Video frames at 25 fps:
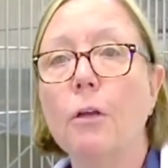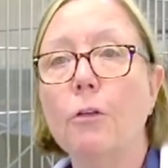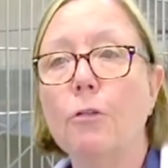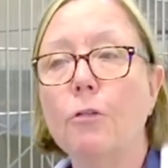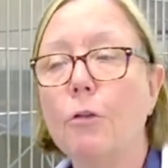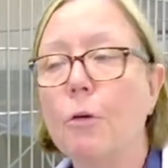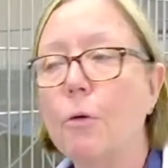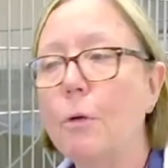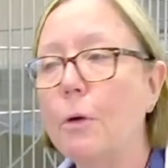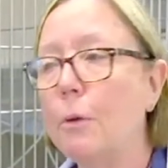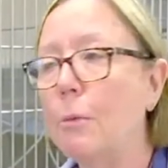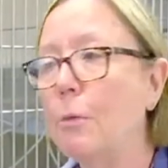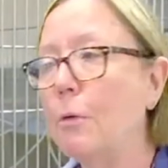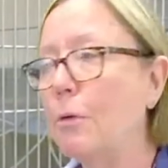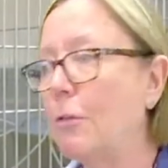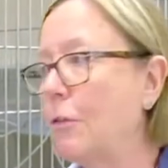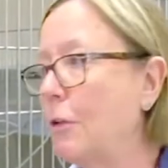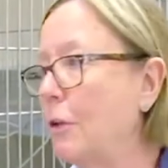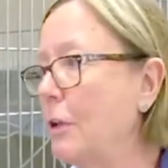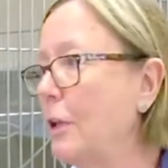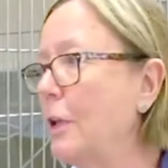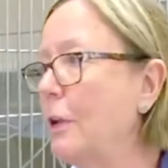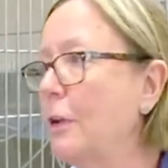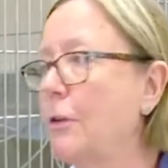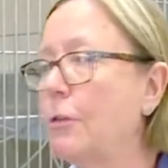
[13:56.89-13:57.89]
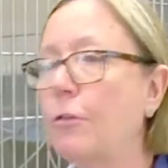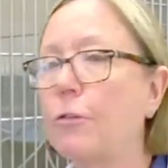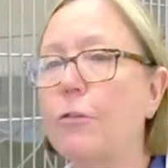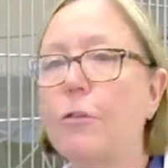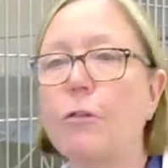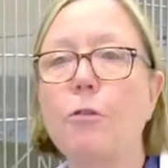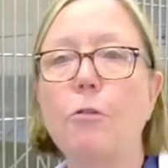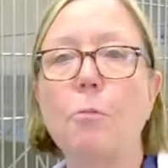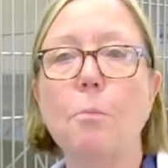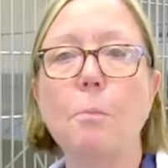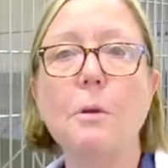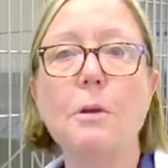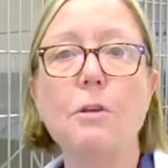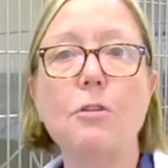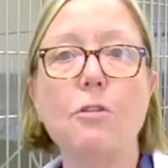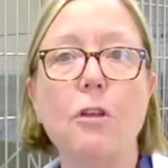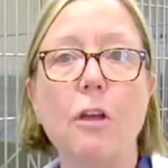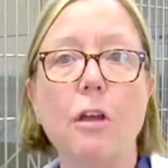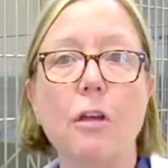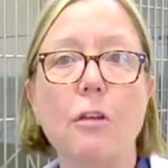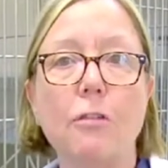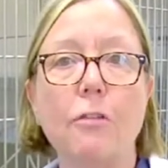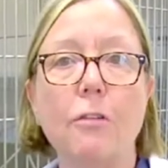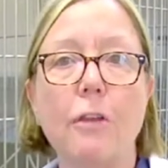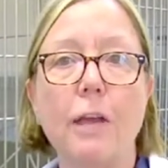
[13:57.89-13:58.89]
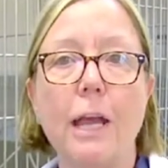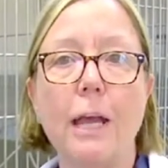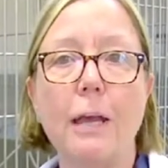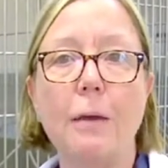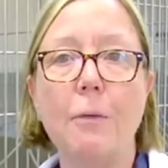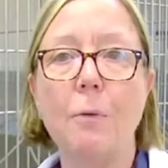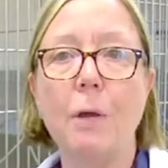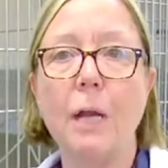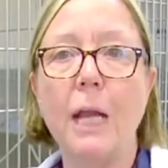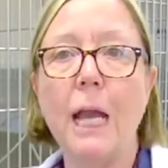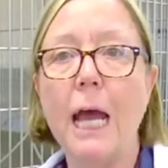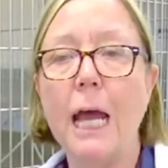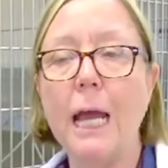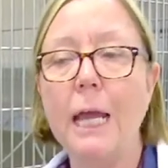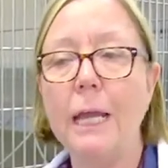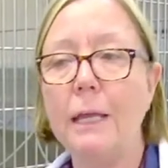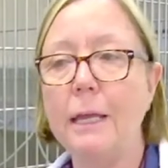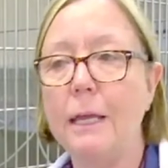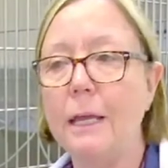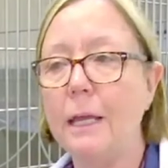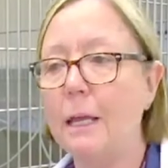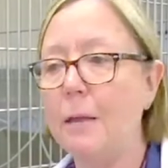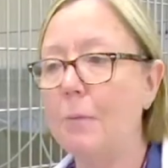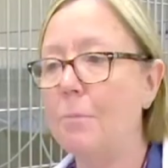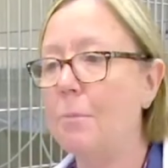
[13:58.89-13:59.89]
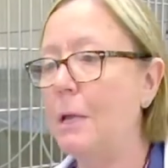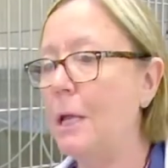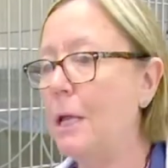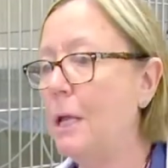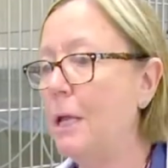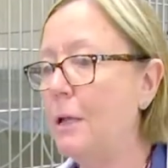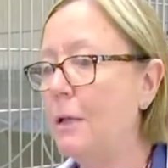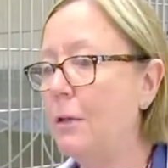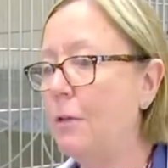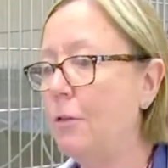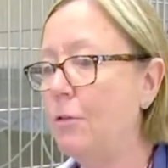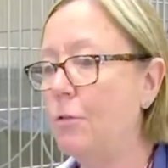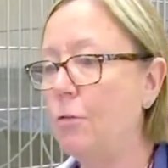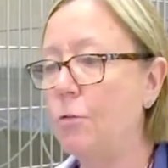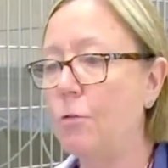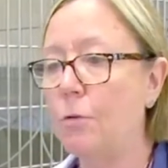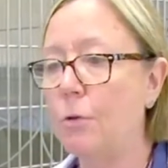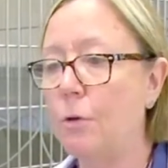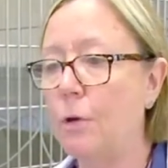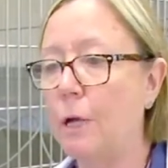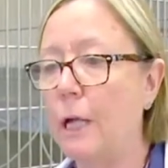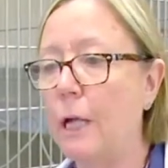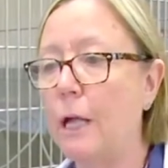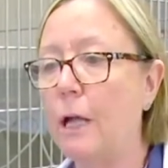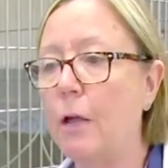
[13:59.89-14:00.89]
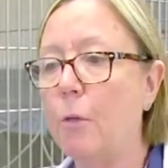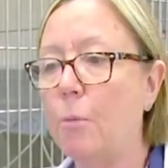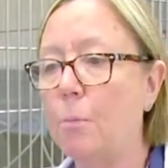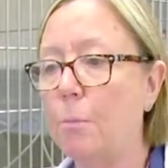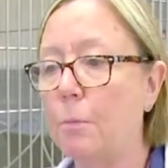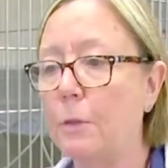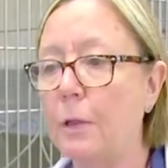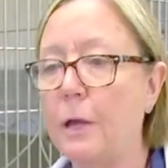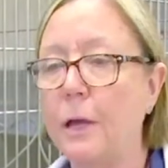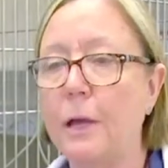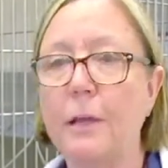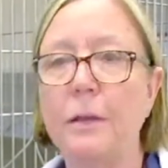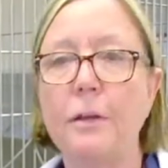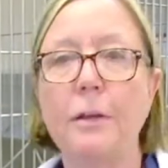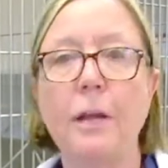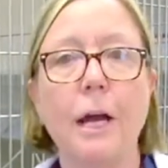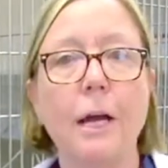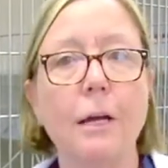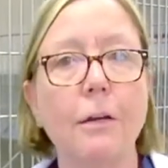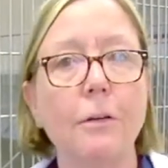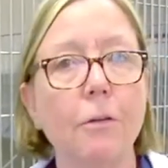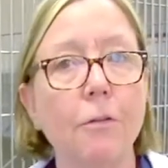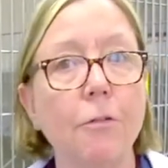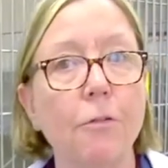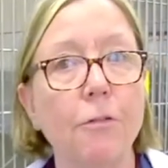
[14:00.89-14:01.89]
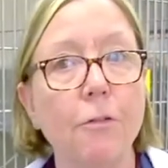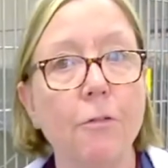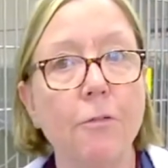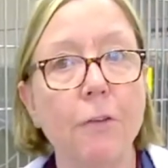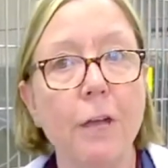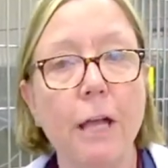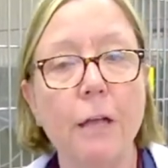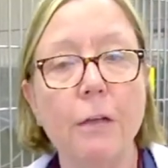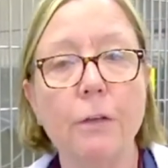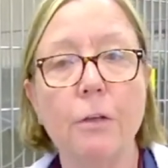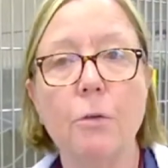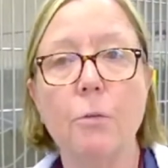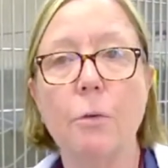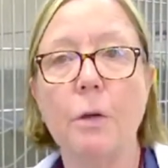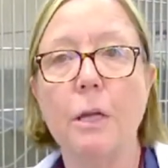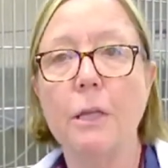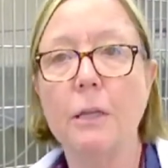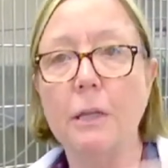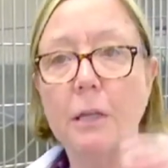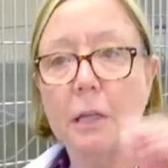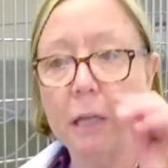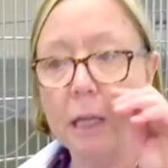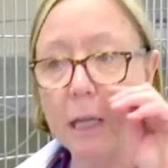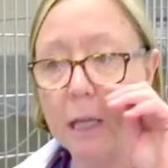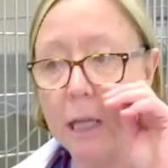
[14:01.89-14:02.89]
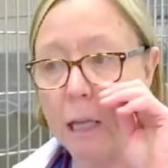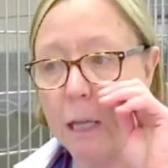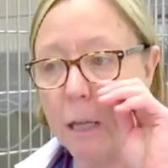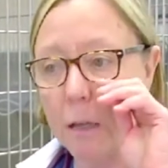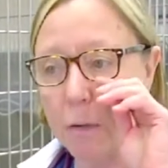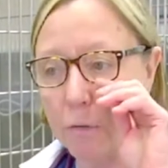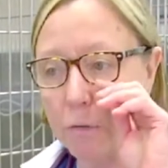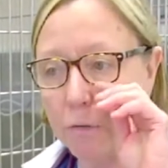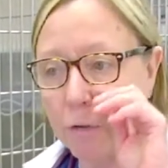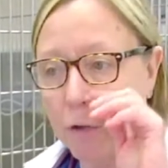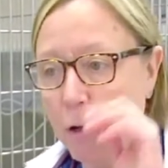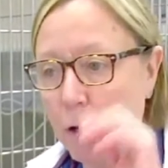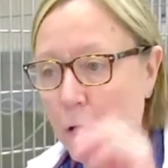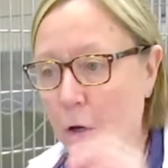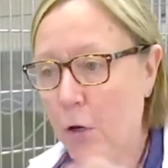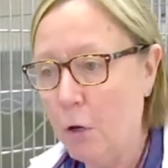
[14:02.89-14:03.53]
So it was a little suspicious, and when I came in to help the doctors evaluate the case,